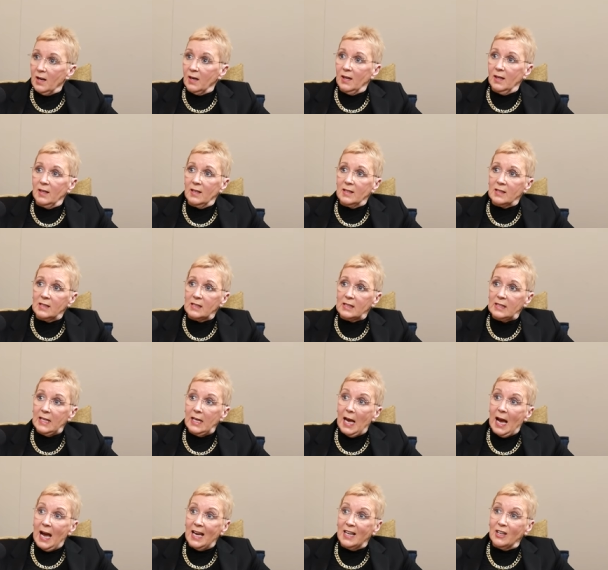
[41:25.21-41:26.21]
And as I say,
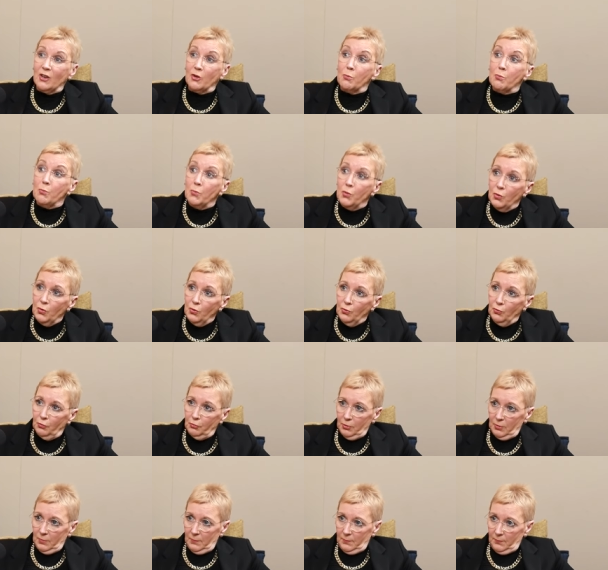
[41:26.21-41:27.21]
I remove
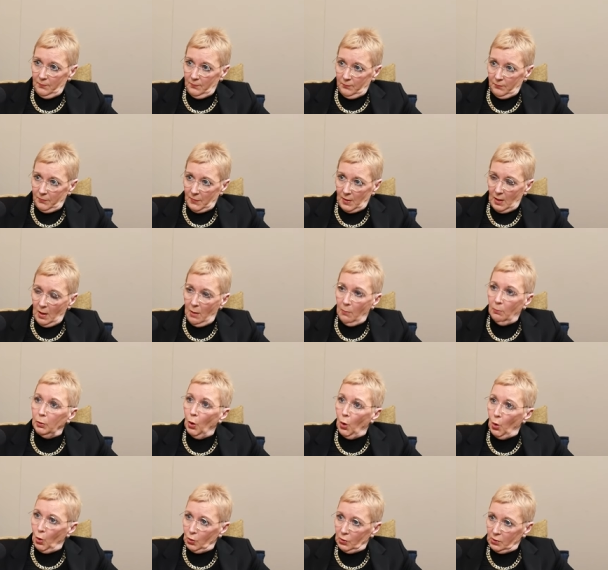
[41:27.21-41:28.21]

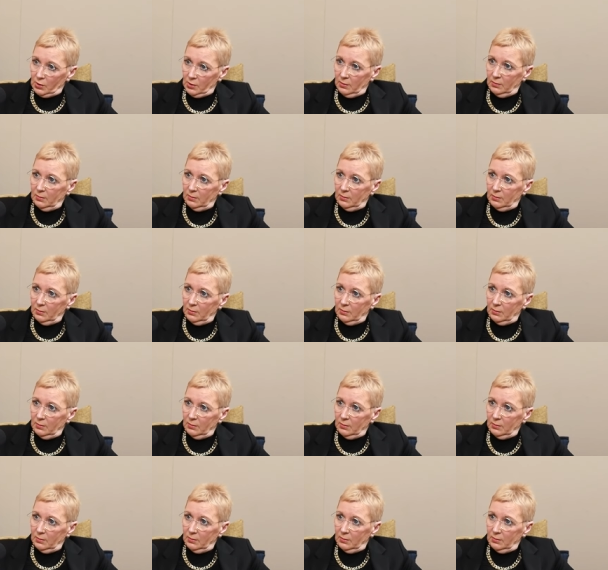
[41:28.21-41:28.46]
blocks.